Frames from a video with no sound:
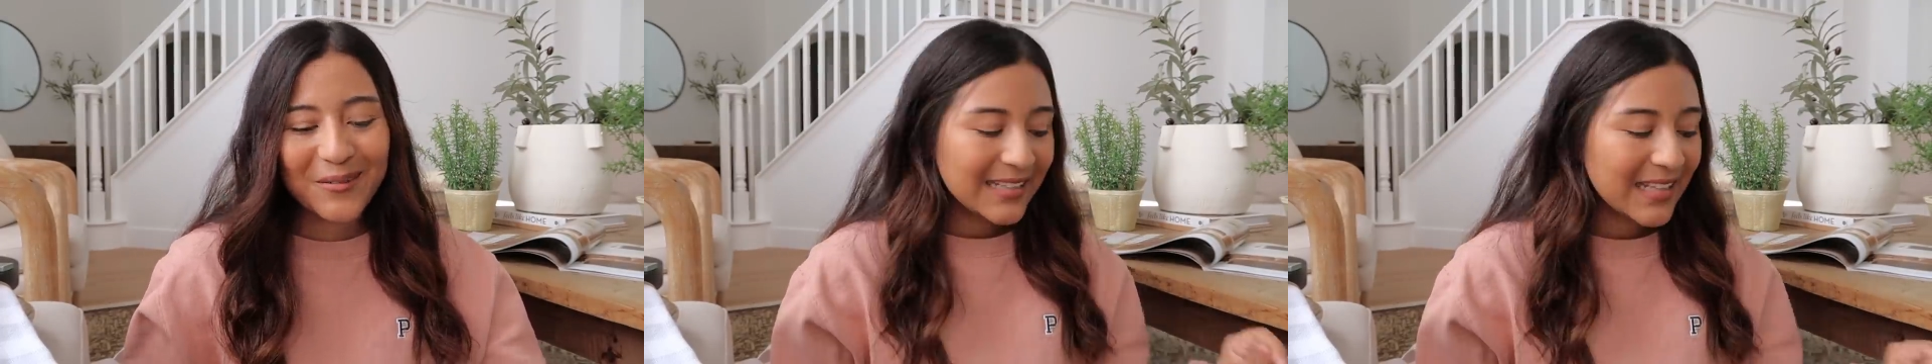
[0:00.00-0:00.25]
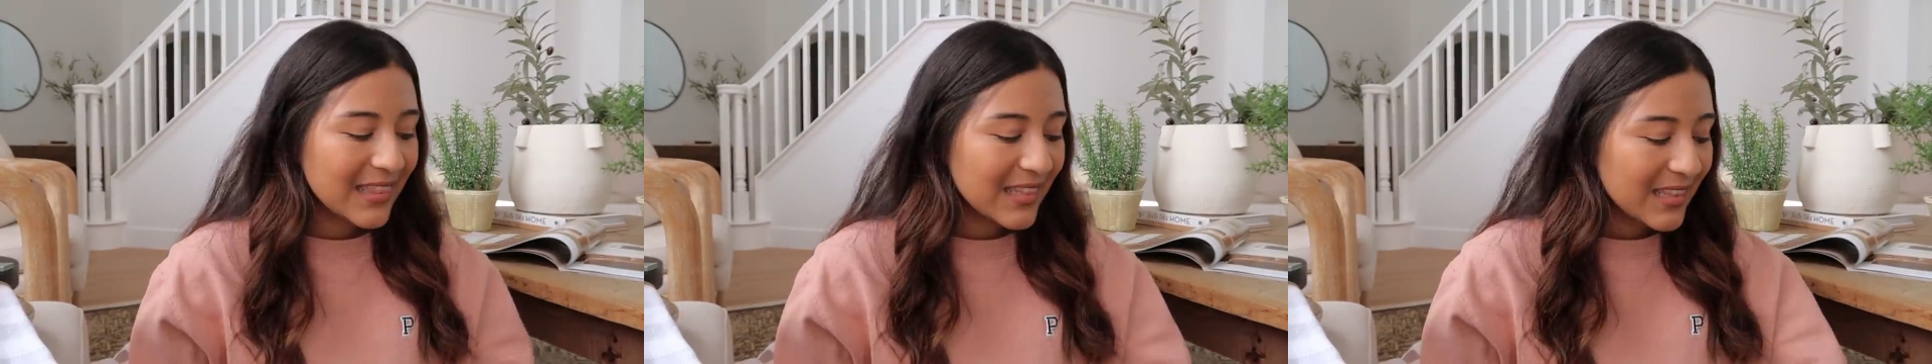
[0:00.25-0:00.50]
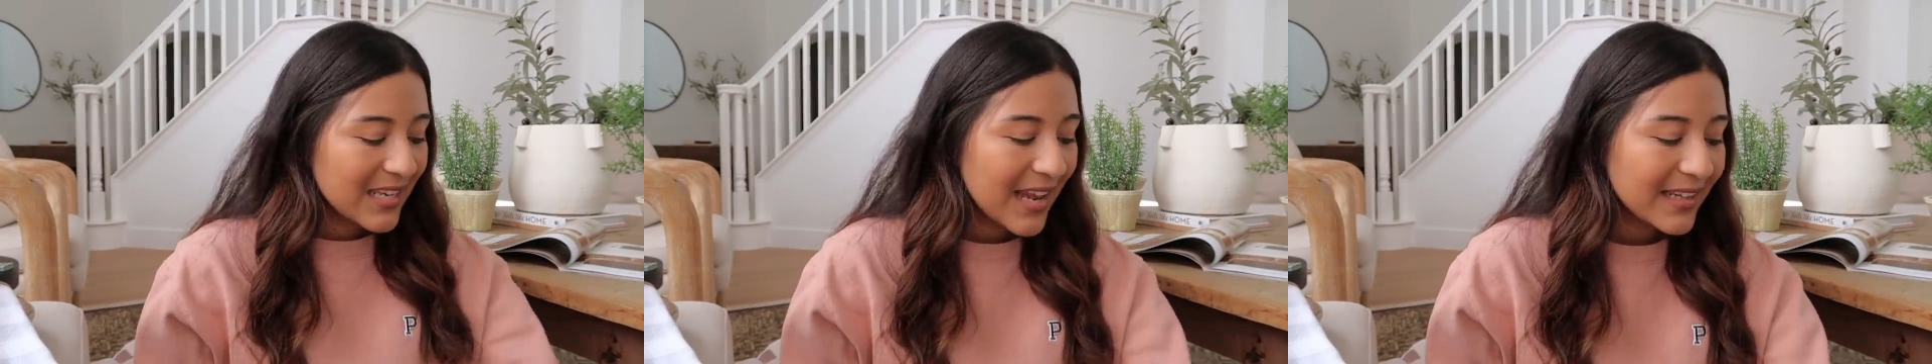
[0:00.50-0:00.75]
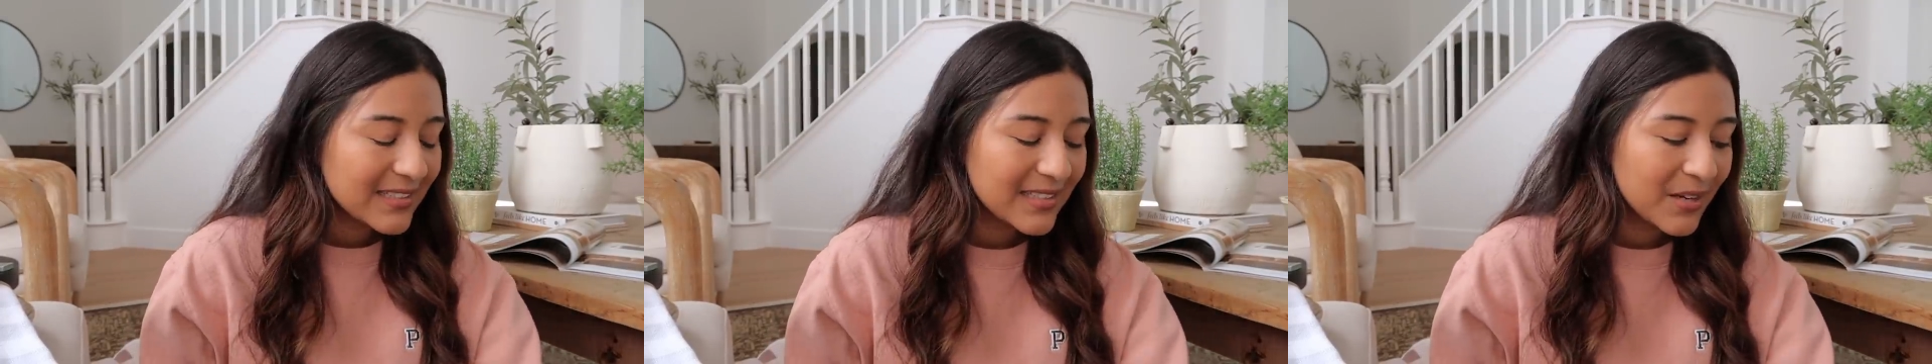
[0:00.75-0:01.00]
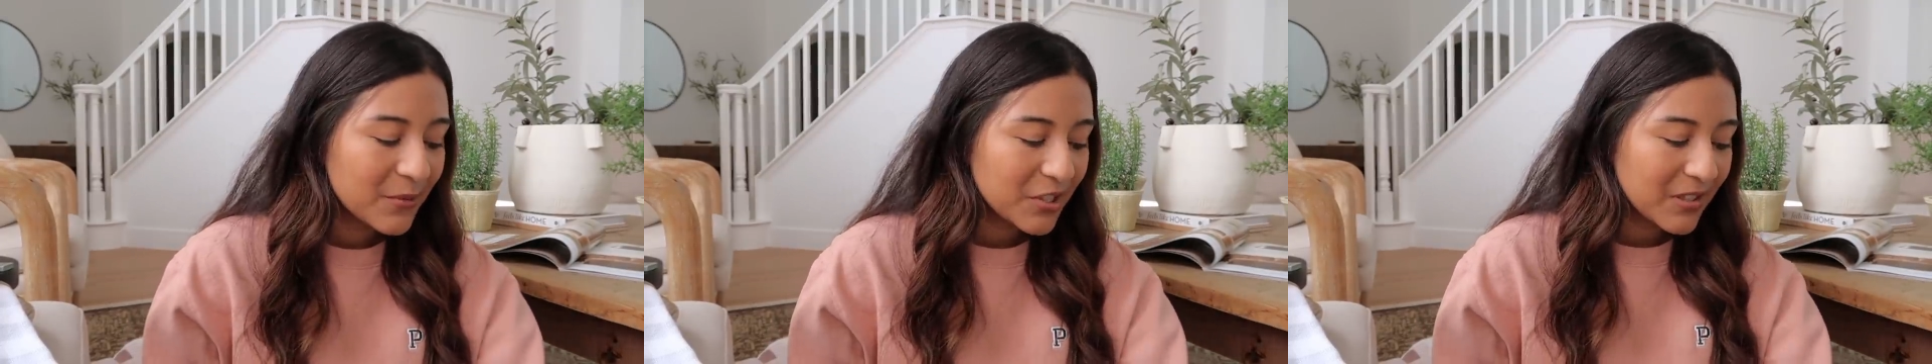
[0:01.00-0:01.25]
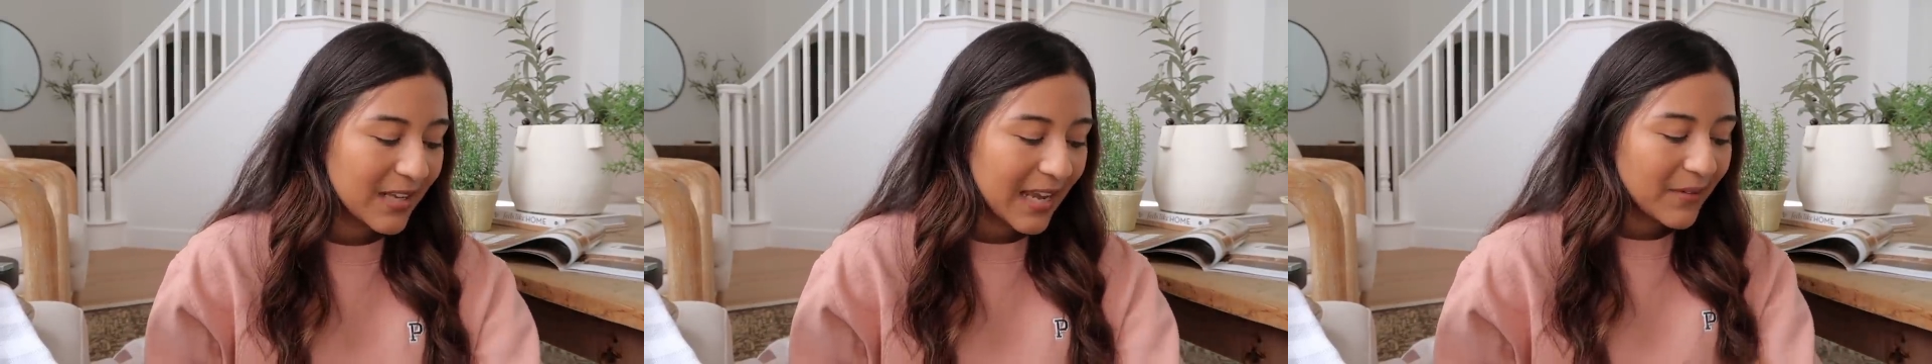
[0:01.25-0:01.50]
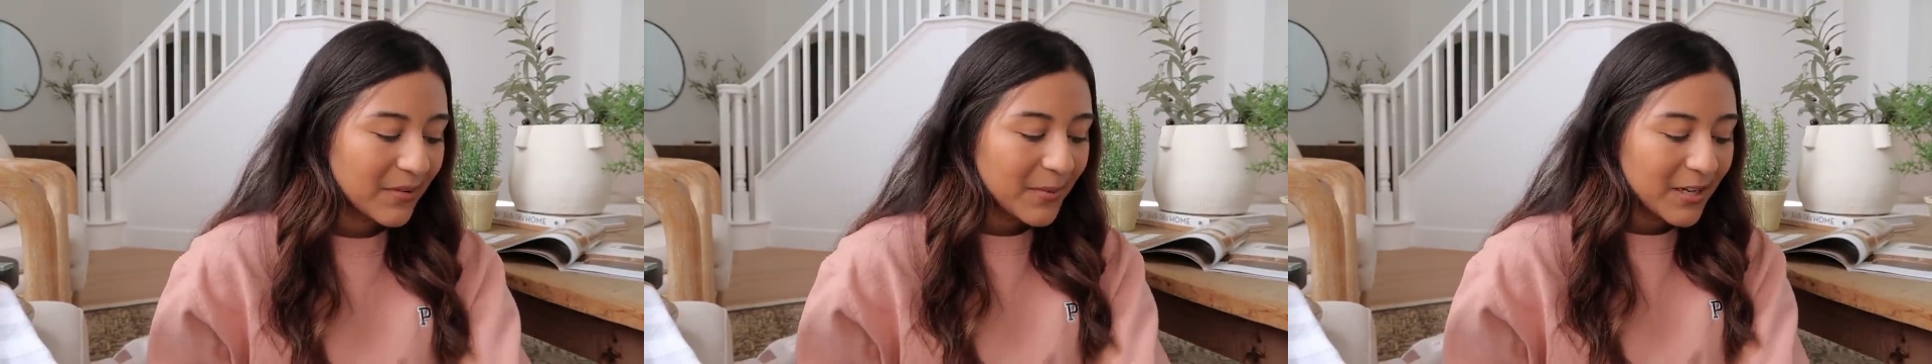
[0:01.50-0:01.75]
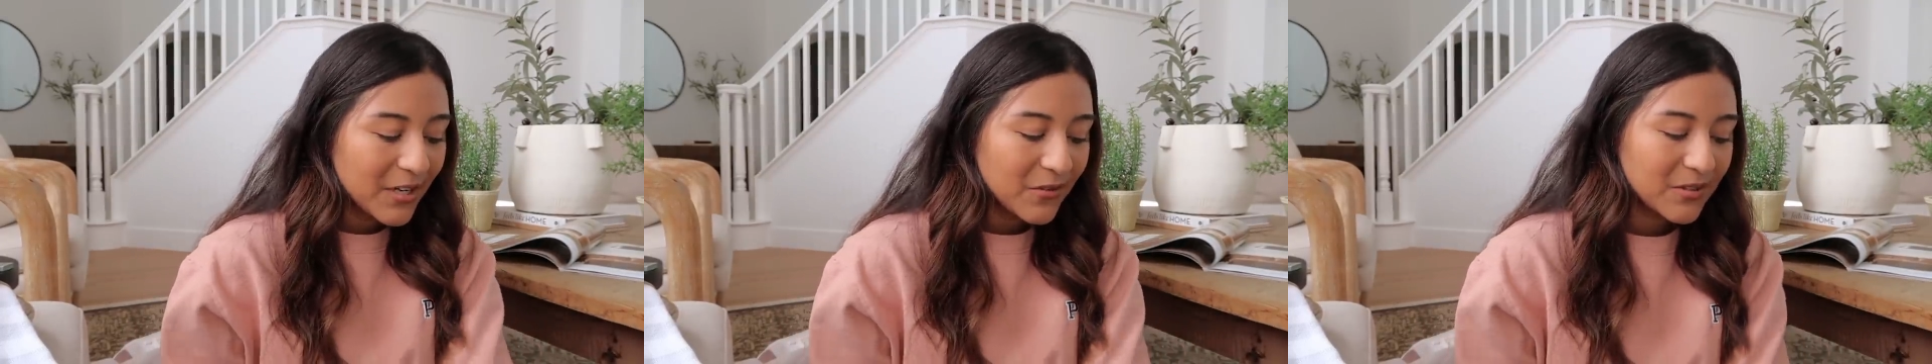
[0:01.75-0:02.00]
And then the next thing, which I think
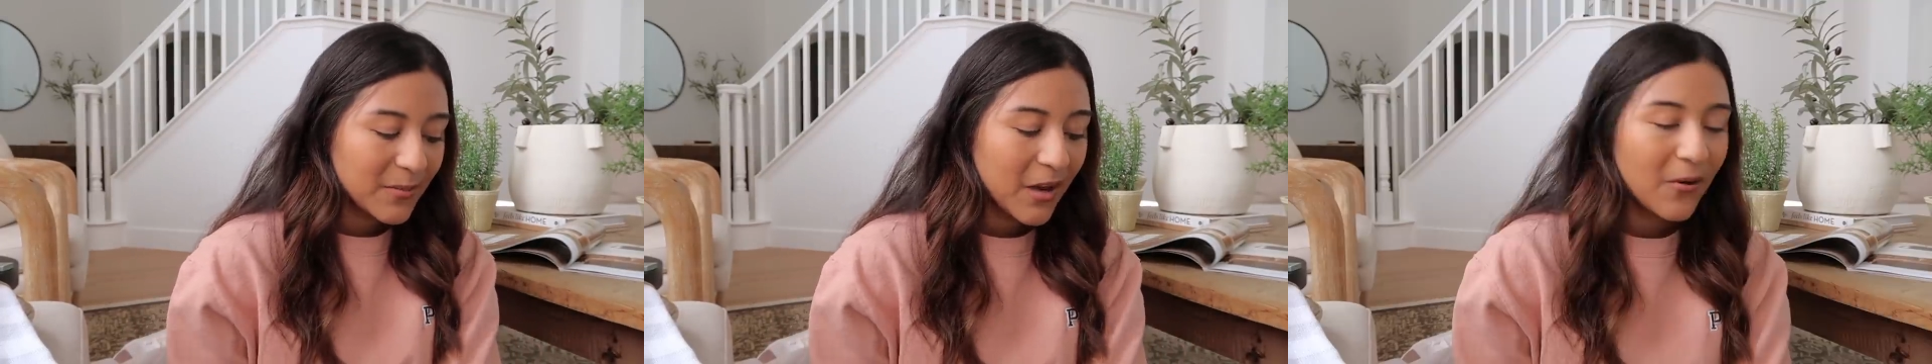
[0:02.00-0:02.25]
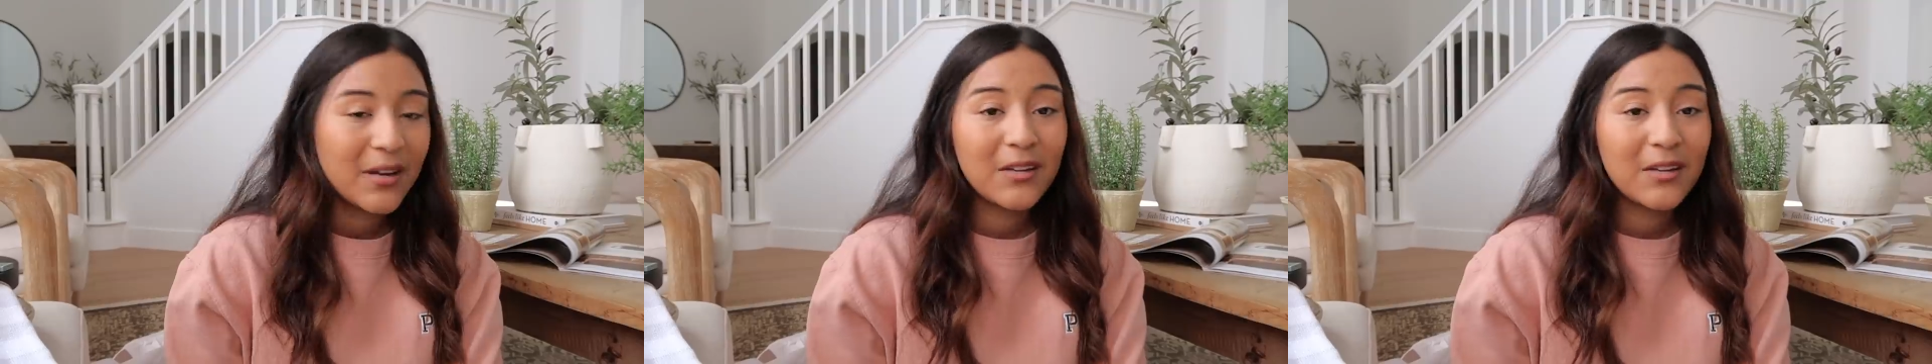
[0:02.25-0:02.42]
everybody knows about,